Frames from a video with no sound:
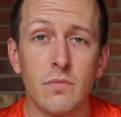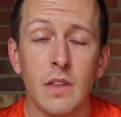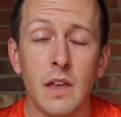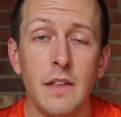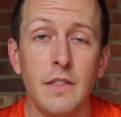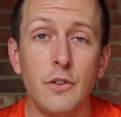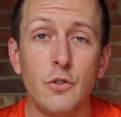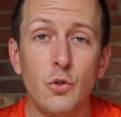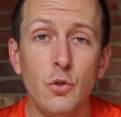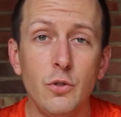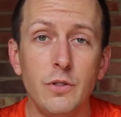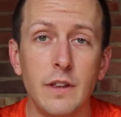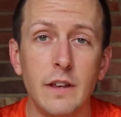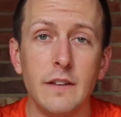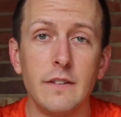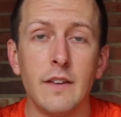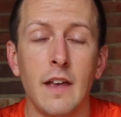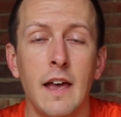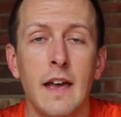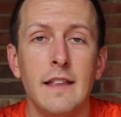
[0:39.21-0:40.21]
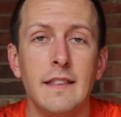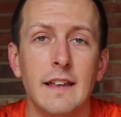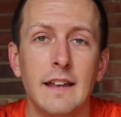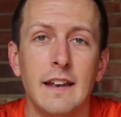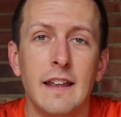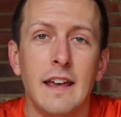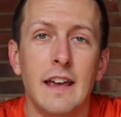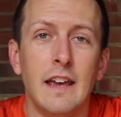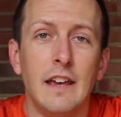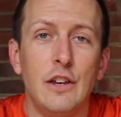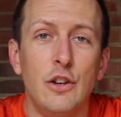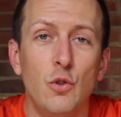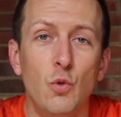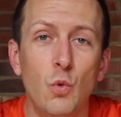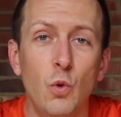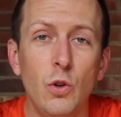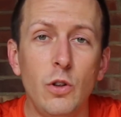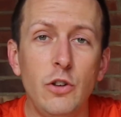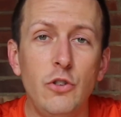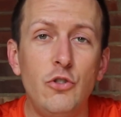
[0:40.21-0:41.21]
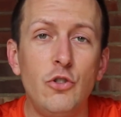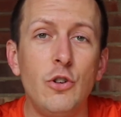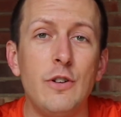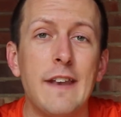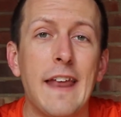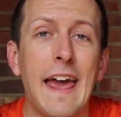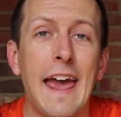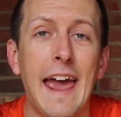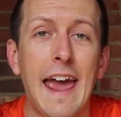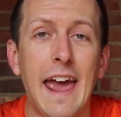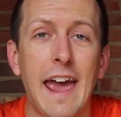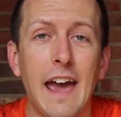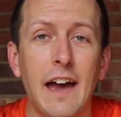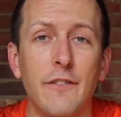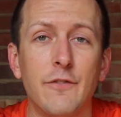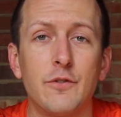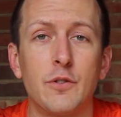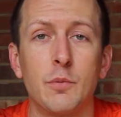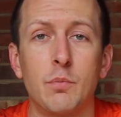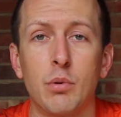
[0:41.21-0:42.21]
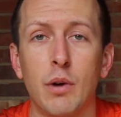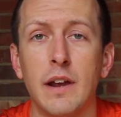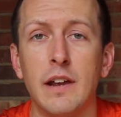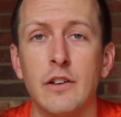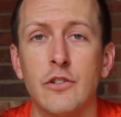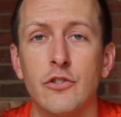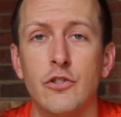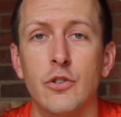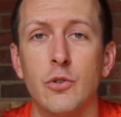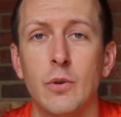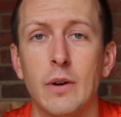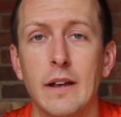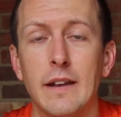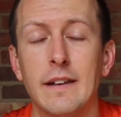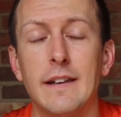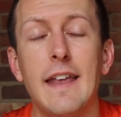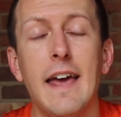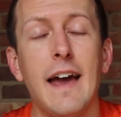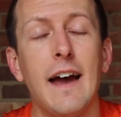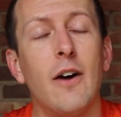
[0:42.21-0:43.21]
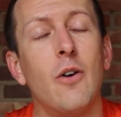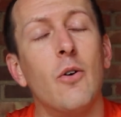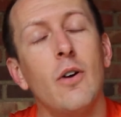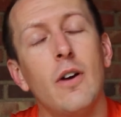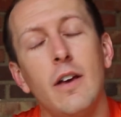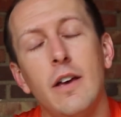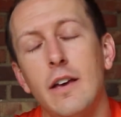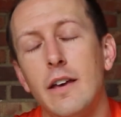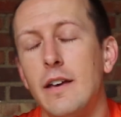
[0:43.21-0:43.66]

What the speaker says: And the truth is that you really shouldn't have to break a shoe in. Now,